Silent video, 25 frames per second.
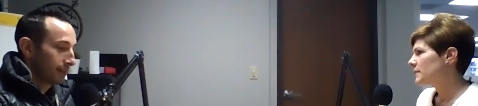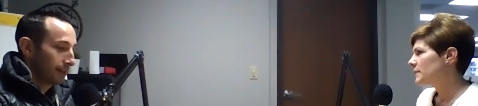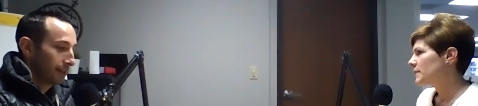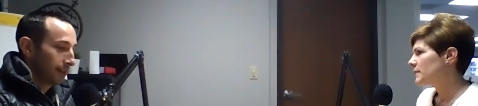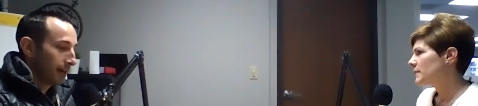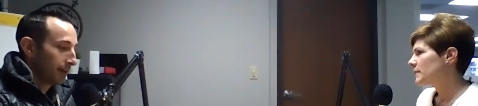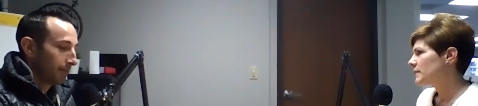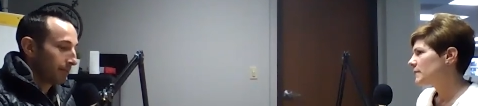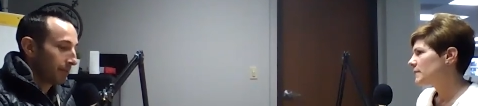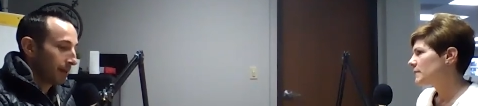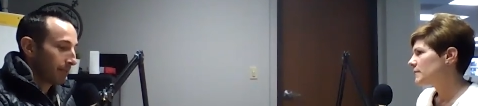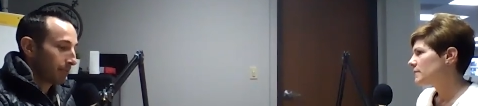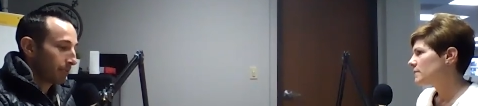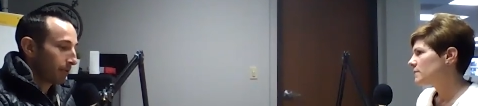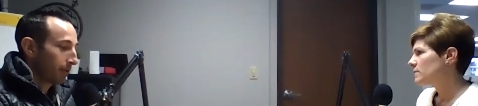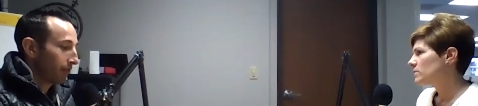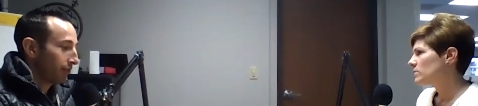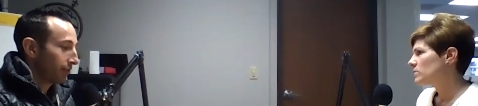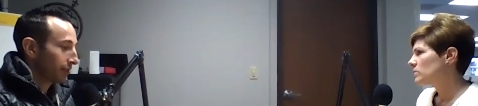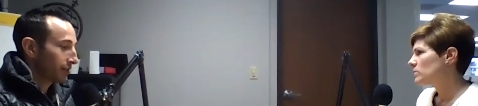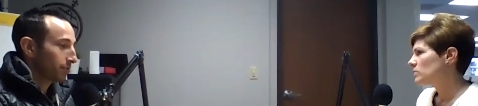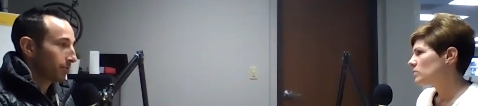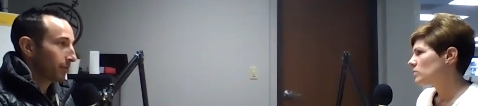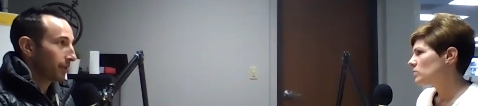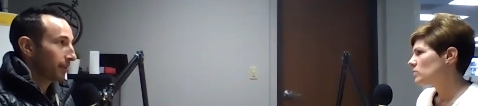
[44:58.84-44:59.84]
Speaker 1: I'm not
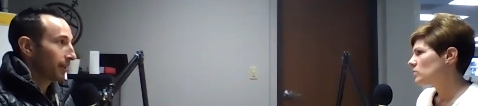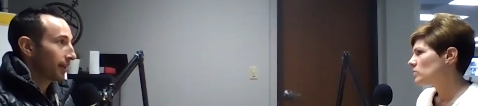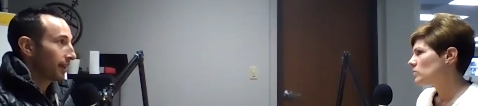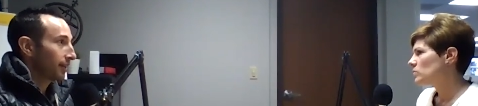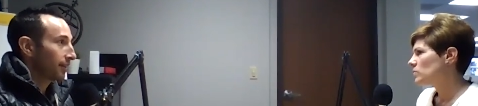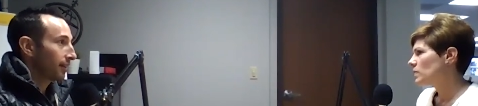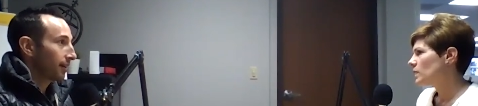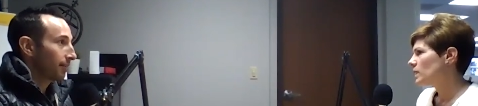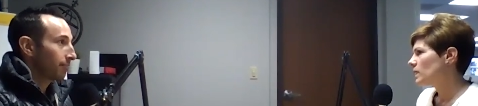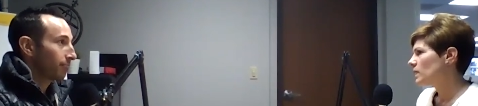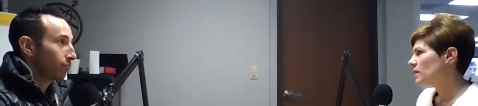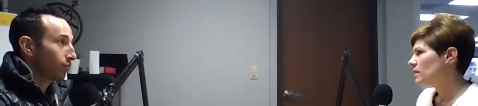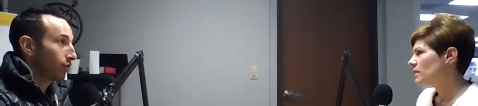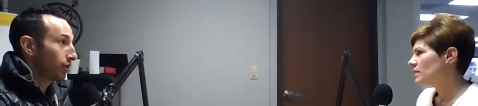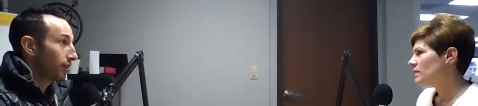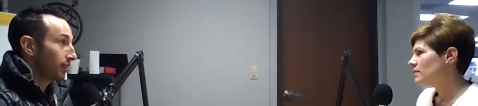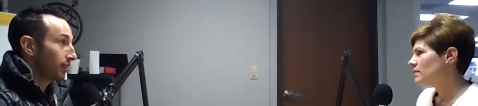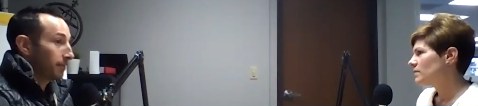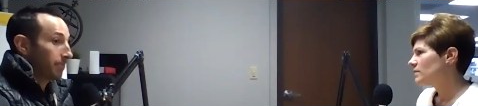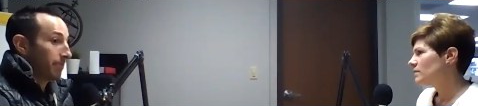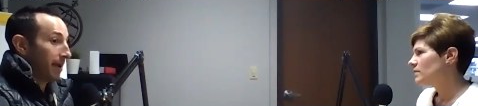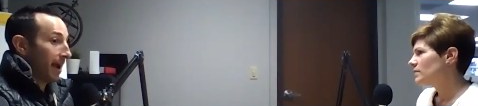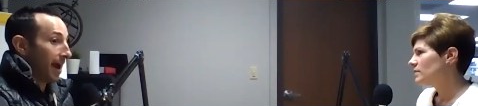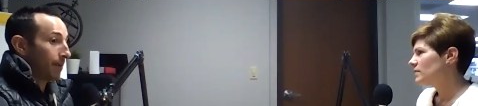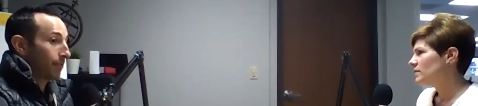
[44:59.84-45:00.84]
perfect with it. I'm
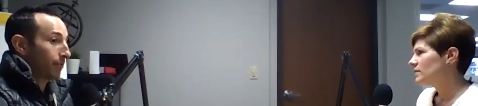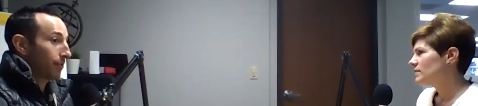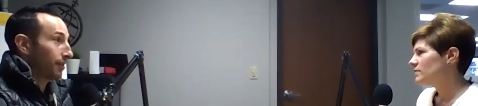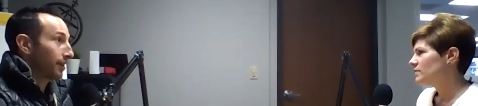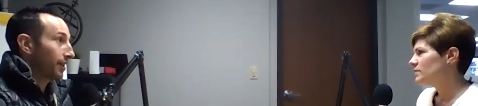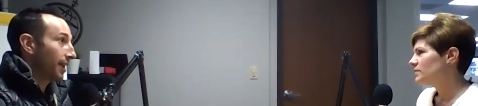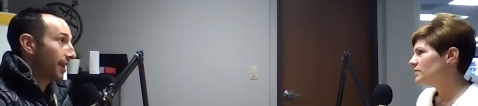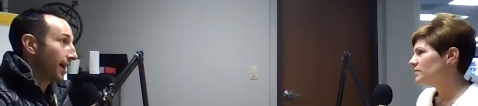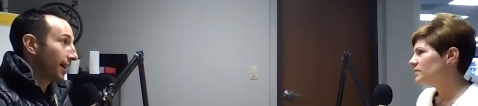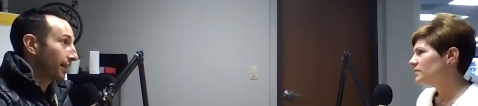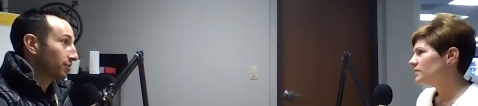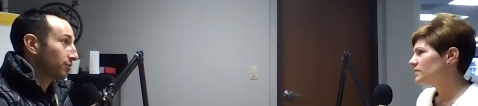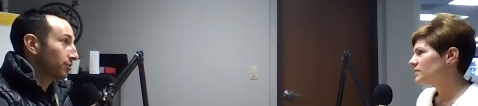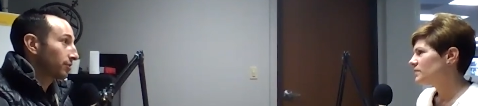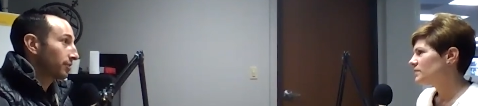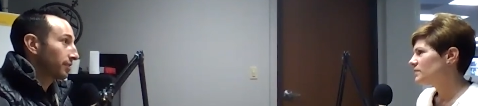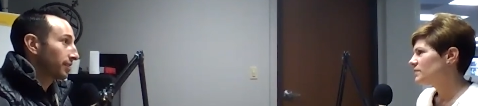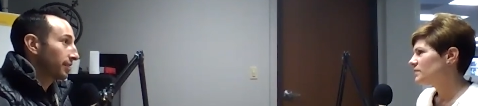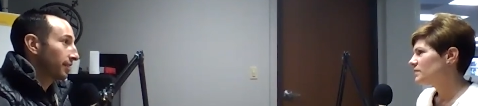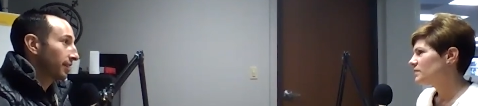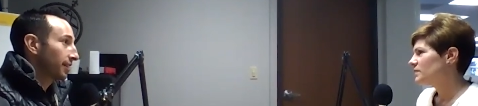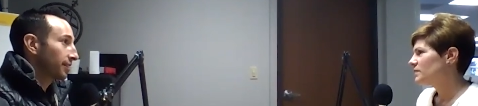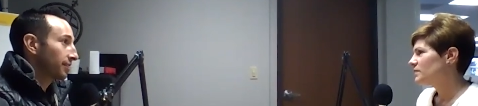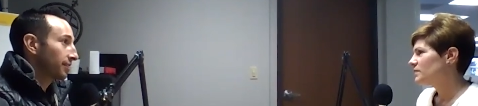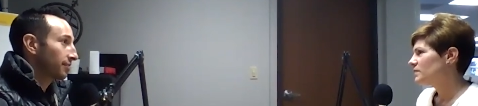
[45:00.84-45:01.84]
really bad with it actually.
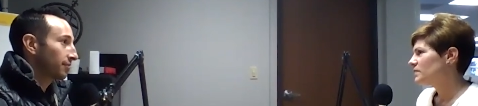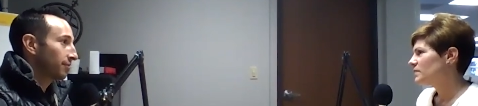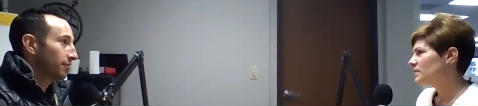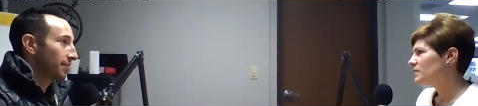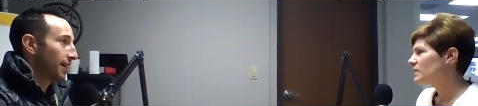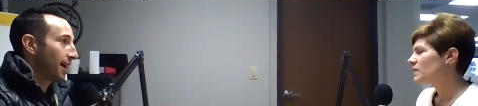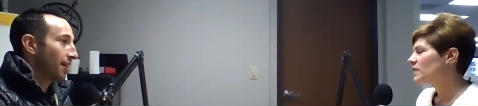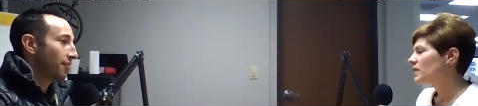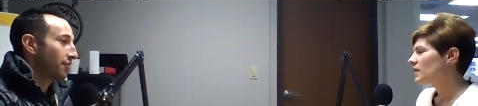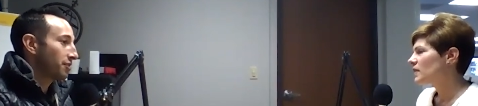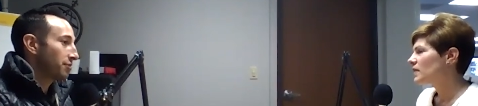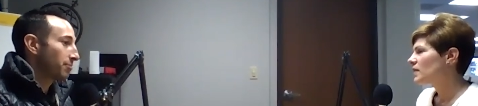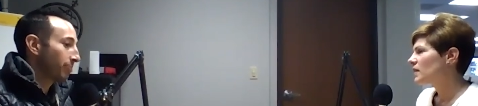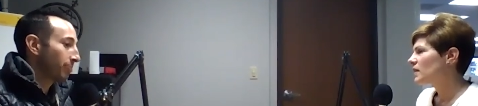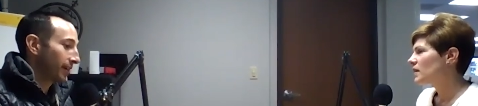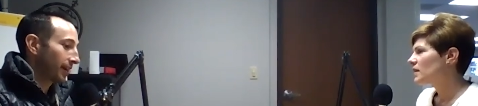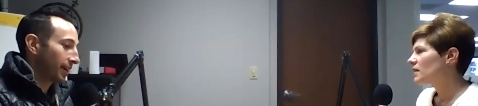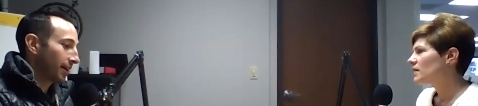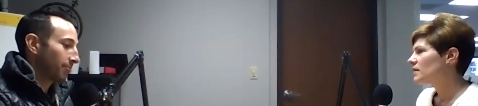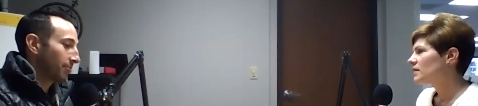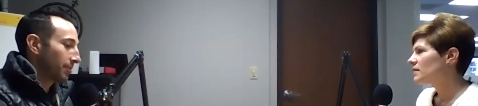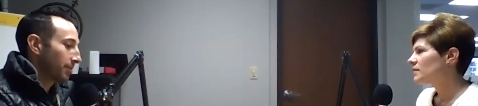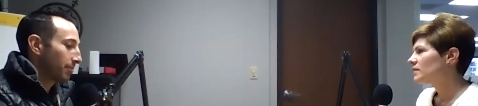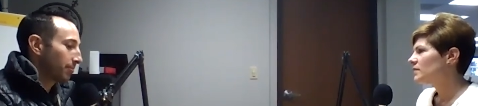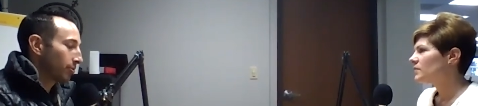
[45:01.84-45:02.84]
Like now that you bring
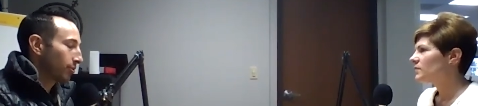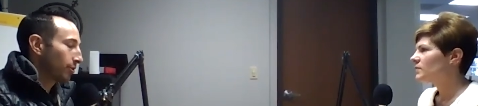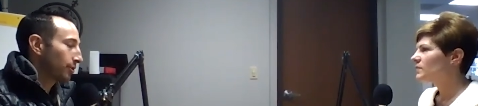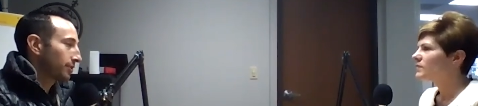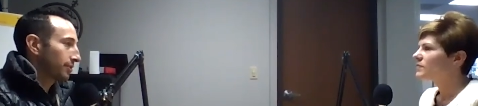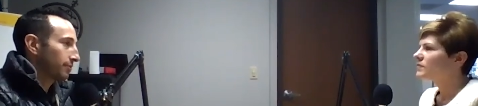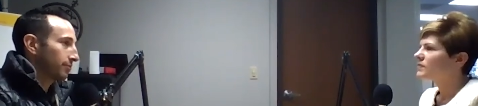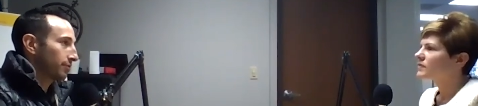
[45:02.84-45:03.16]
up the importance of